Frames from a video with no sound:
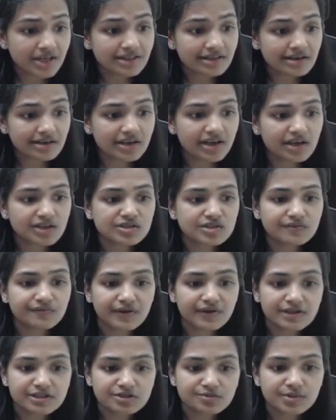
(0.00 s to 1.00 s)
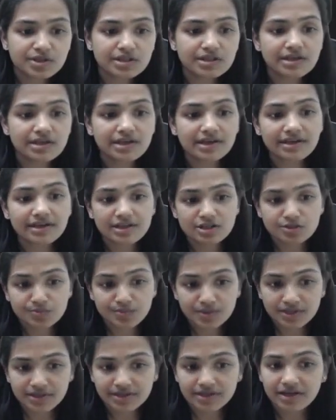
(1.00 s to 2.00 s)
the case of sp3 and
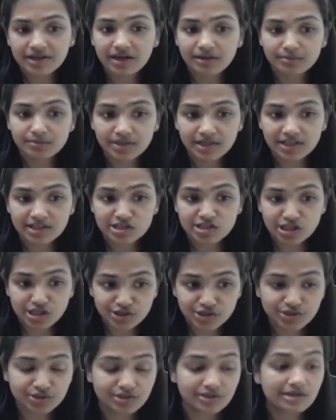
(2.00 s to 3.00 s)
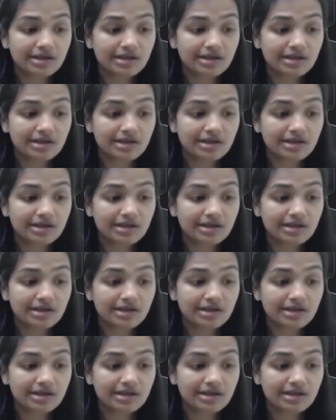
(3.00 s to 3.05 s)
sp3 hybridization,